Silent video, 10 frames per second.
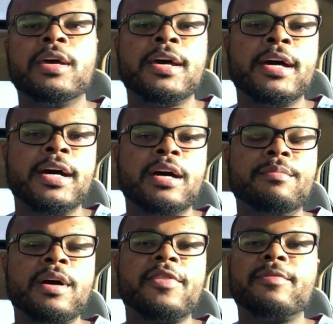
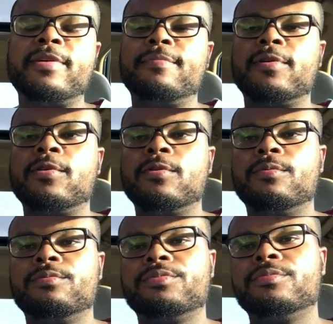um, other people
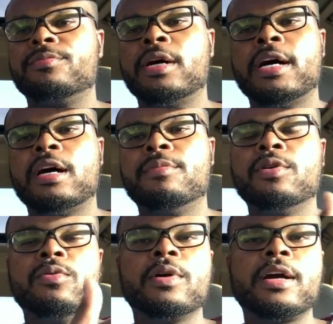um,
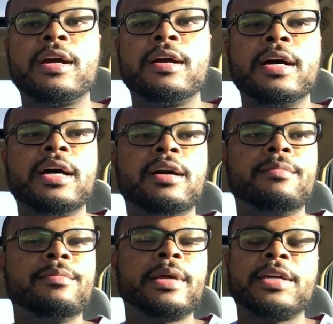who were,
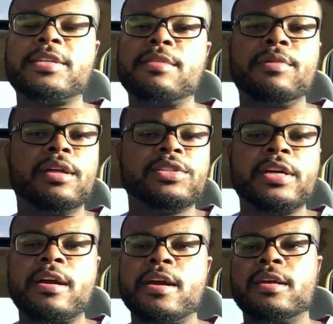um, like I said,
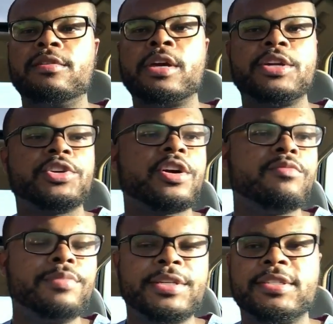military, you had your
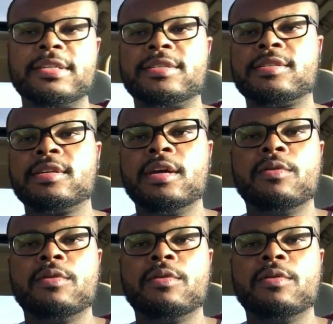own business,